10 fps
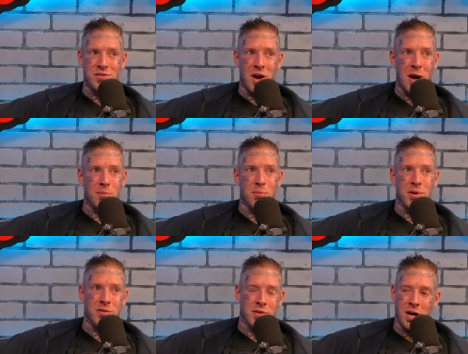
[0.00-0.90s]
stopped
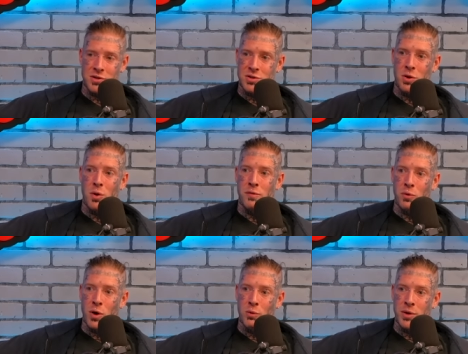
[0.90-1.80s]
because it got so
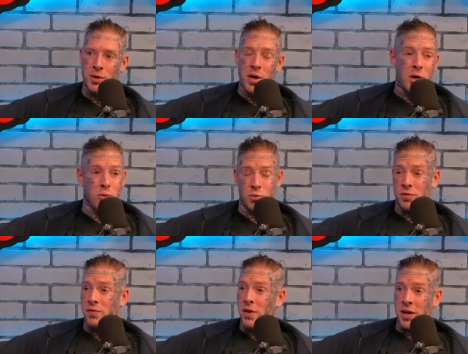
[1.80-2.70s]
overwhelming, which
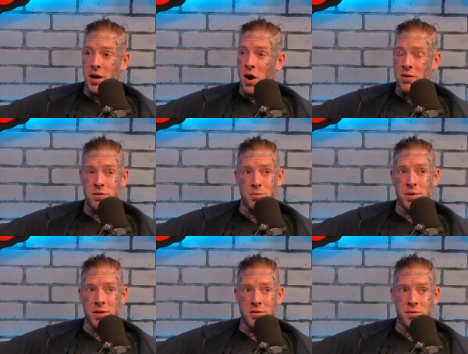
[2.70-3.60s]
was fucking awesome
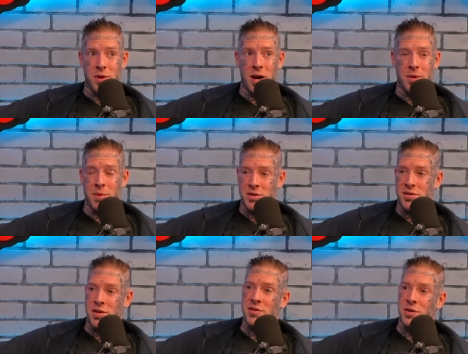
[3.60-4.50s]
because uh, my
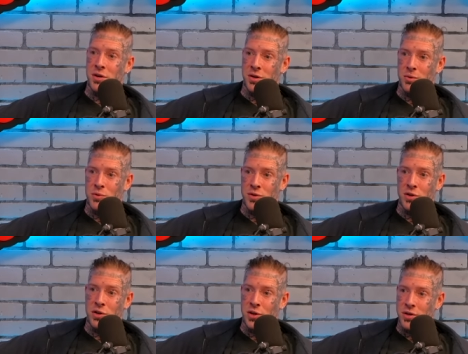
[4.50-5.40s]
sister was a
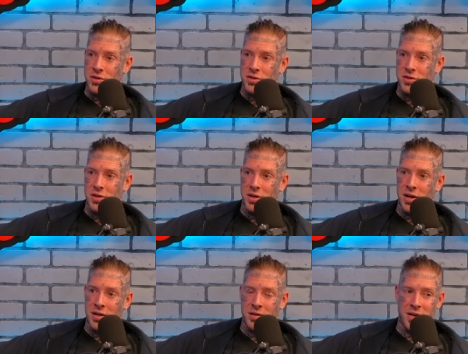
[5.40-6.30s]
nurse
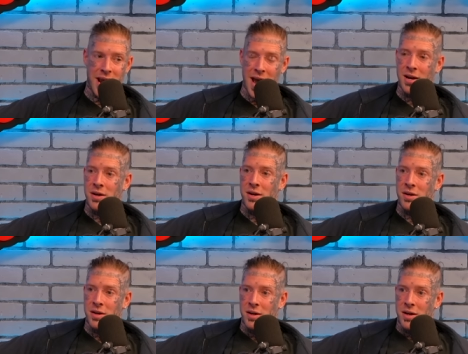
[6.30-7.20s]
in Canada,
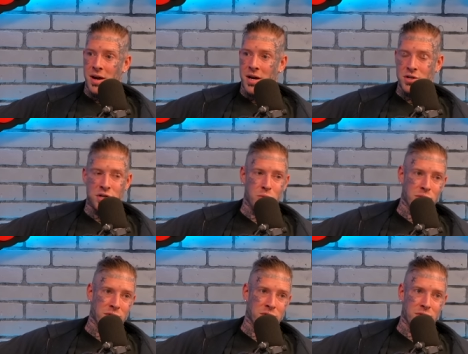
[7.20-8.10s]
and she
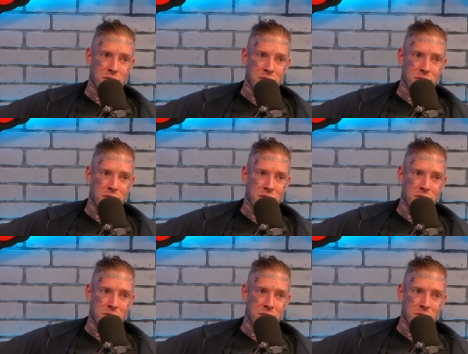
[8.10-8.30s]
was